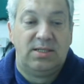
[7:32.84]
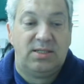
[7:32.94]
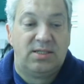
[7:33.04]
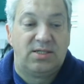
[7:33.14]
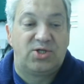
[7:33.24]

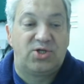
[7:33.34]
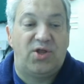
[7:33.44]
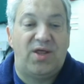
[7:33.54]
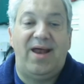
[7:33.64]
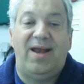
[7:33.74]
So
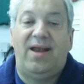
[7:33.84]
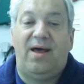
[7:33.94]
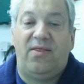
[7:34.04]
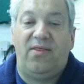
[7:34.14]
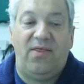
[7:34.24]
then
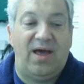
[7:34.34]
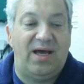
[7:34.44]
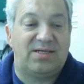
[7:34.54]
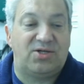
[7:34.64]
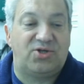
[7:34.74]

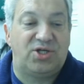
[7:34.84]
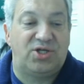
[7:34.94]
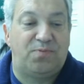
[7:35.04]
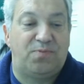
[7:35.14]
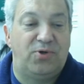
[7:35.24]
that
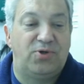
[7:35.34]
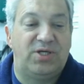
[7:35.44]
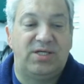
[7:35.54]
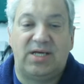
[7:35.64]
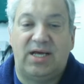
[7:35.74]

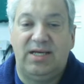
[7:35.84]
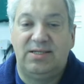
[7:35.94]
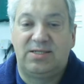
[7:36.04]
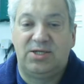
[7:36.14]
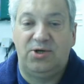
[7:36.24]
transposes
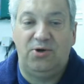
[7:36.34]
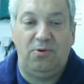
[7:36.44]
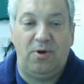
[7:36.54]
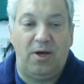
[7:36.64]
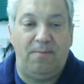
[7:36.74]

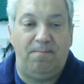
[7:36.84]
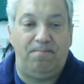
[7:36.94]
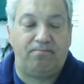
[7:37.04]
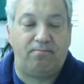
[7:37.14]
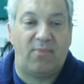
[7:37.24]
into
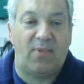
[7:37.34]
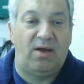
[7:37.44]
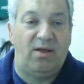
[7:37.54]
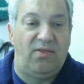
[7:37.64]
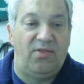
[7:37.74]

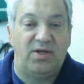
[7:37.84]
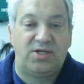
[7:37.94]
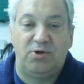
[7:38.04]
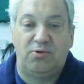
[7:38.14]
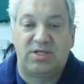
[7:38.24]
the
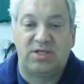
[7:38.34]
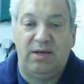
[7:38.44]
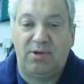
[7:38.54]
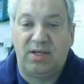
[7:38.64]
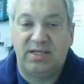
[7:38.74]
tool
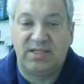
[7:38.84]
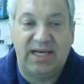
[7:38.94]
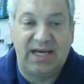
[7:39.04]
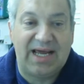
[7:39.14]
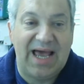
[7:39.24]
table that's
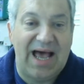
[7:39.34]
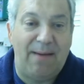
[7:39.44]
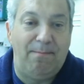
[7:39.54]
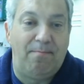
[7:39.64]
in CAM.